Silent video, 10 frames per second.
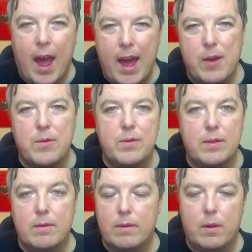out
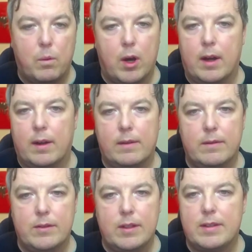the water.
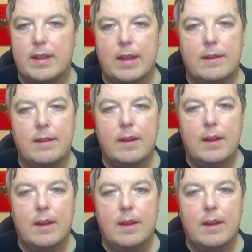Just did.